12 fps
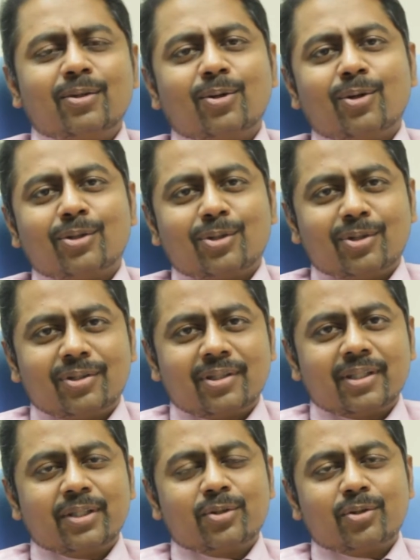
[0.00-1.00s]
on
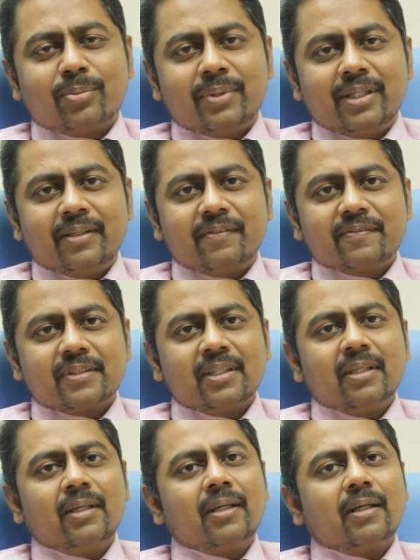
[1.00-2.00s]
contrary to the beliefs,
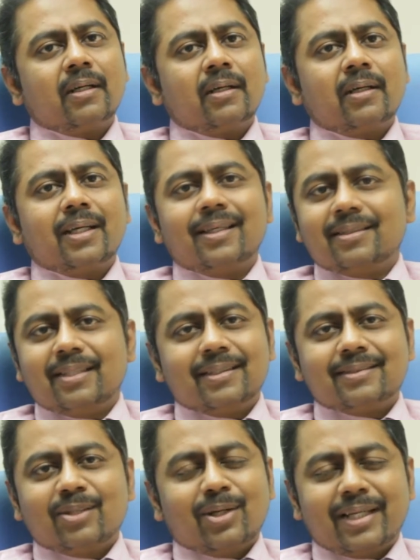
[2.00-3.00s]
uh,
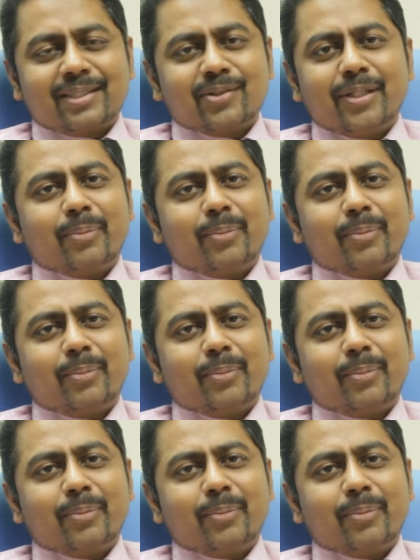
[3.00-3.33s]
is, not actually